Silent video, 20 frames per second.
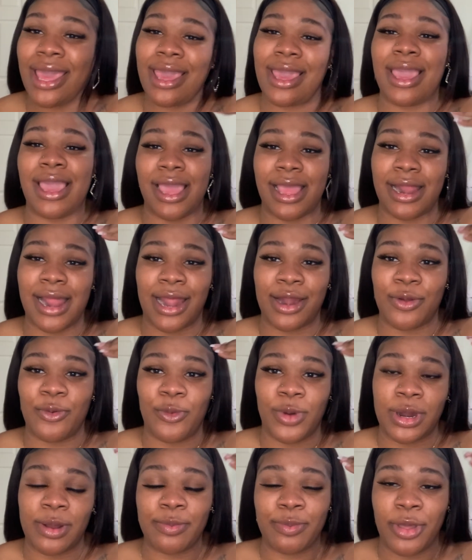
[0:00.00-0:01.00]
and I don't
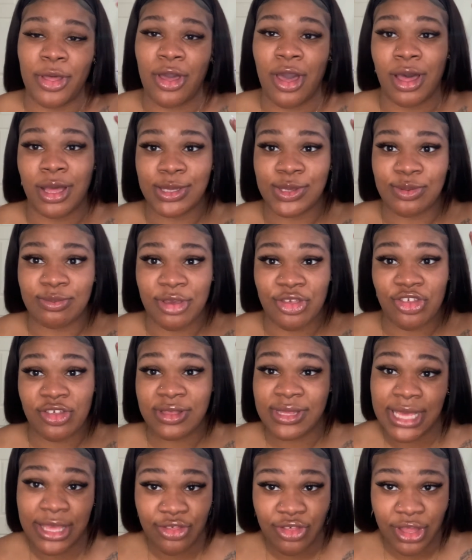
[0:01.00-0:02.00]
want to cause too much
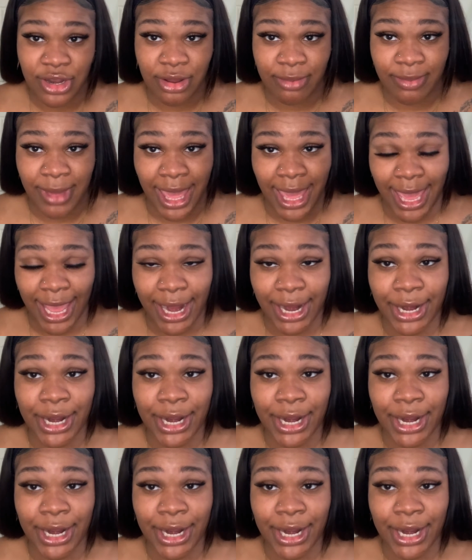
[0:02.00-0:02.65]
tension on my hair.